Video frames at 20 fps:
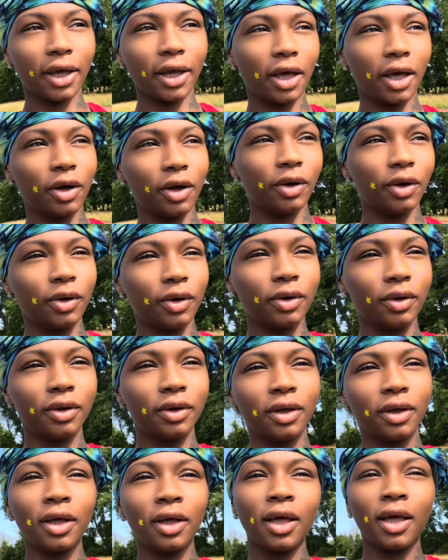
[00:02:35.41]
Giggle,
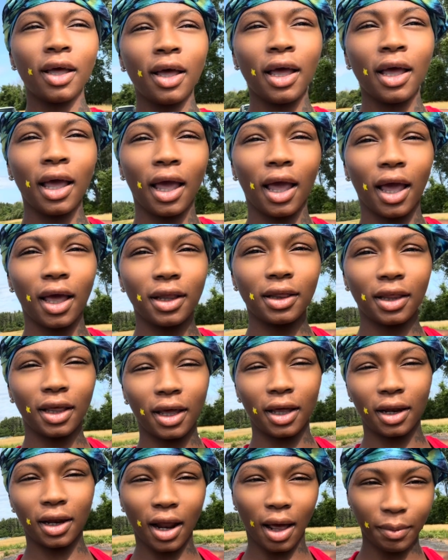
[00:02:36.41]
and
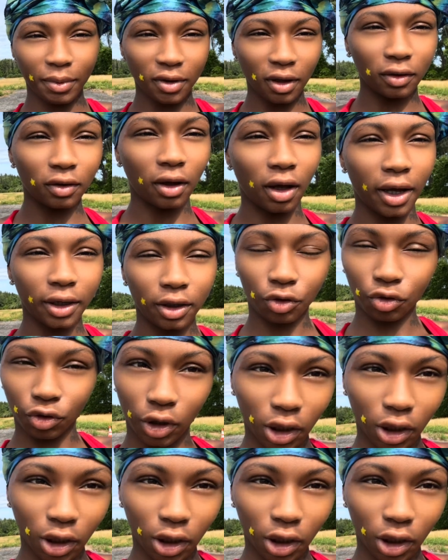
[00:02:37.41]
then I'm gonna talk to y'all in Detroit.